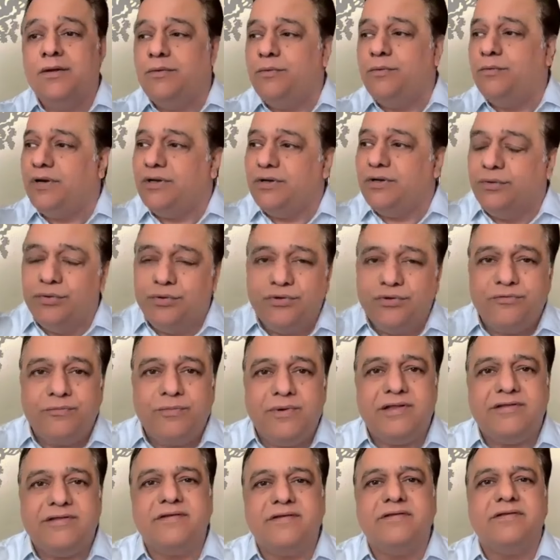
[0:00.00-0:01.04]
when guru's
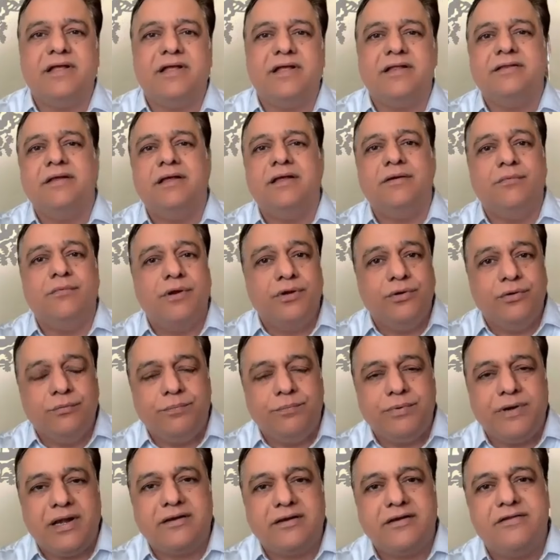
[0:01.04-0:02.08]
blessings are there, when you
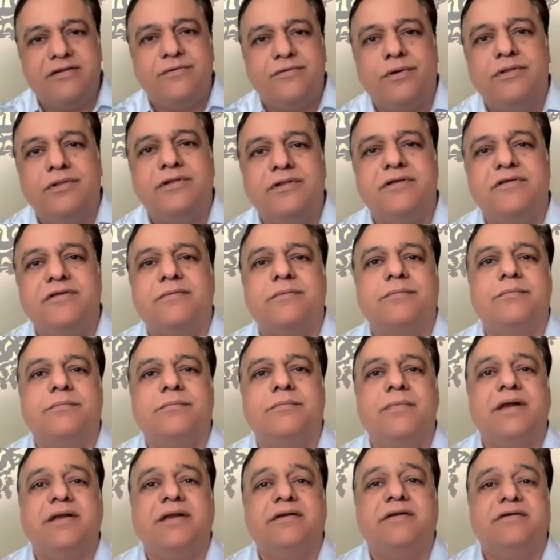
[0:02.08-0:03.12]
practice all this
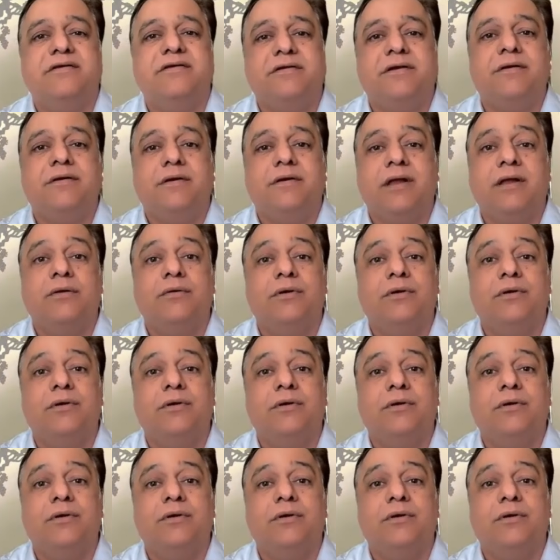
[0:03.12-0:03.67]
meditation, right.